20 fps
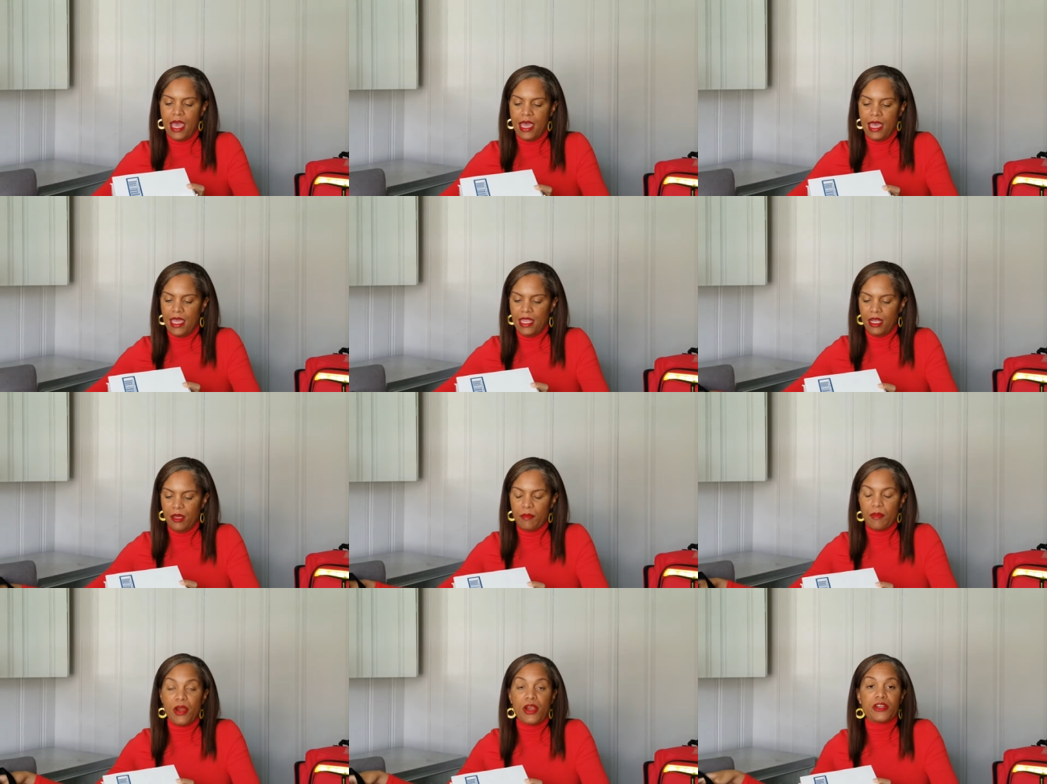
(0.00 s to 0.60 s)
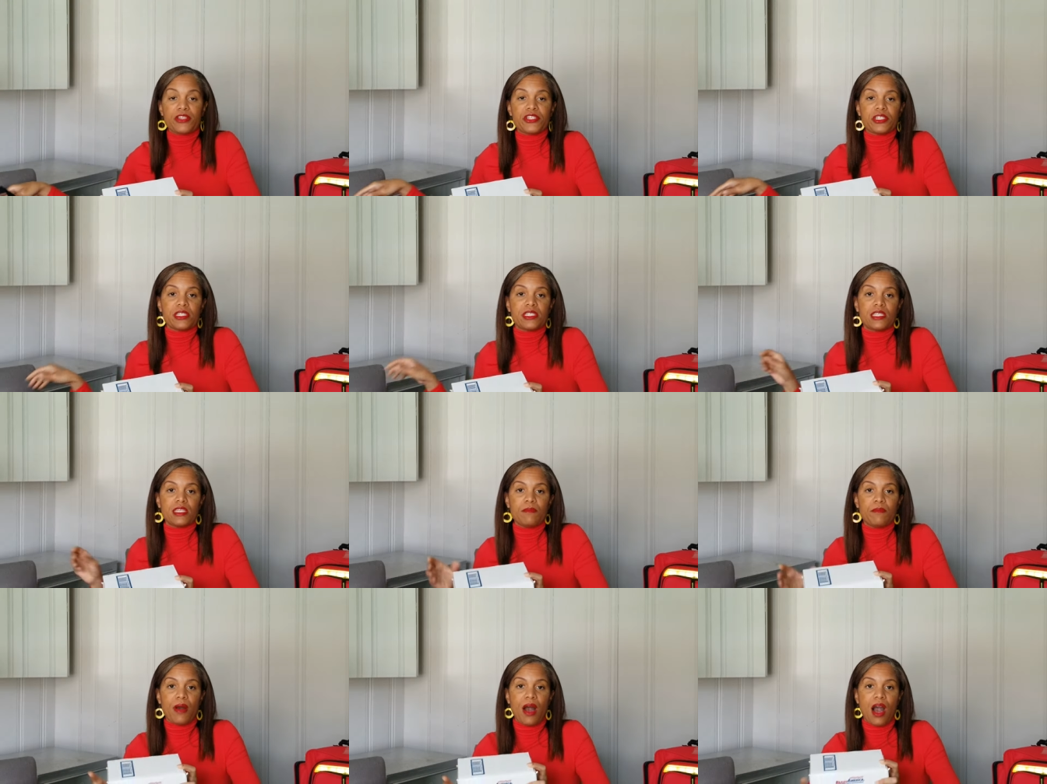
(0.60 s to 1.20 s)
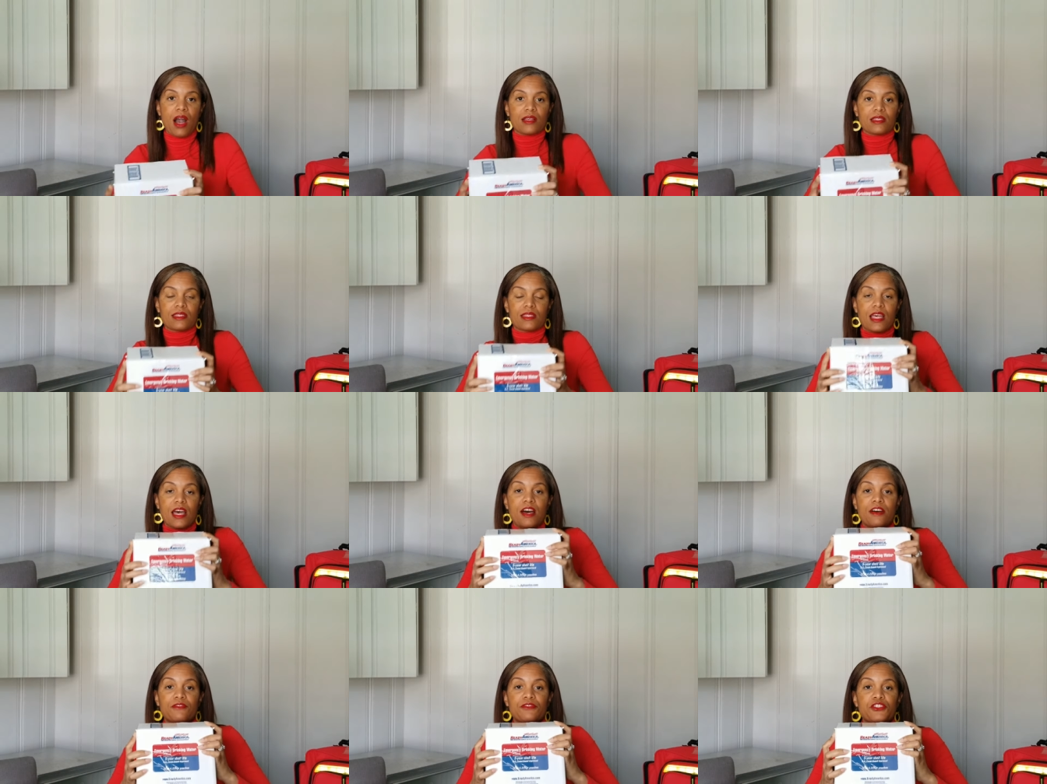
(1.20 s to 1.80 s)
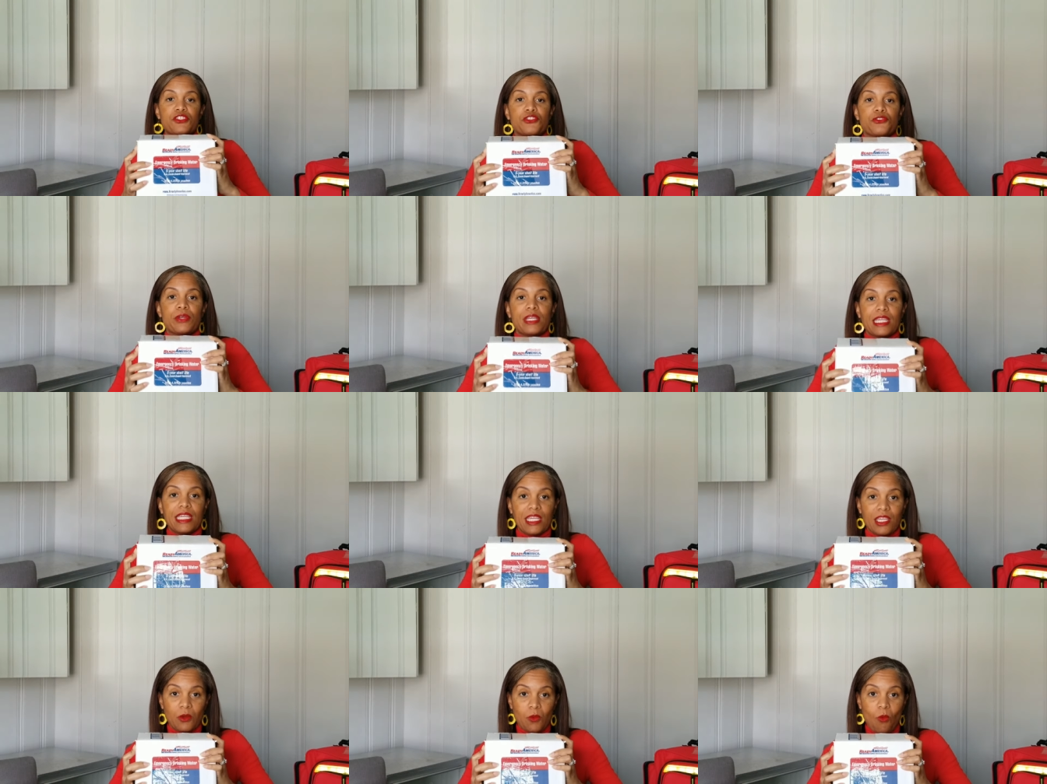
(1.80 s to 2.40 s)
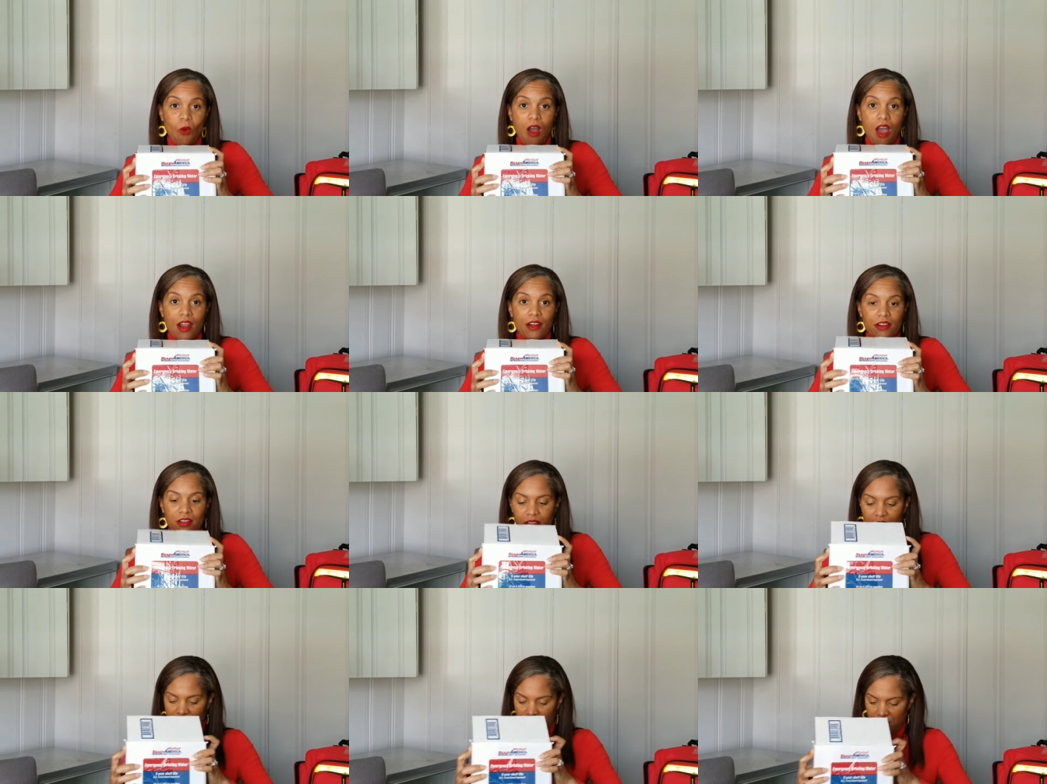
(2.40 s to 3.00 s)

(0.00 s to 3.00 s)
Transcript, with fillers: an emergency box of drinking water.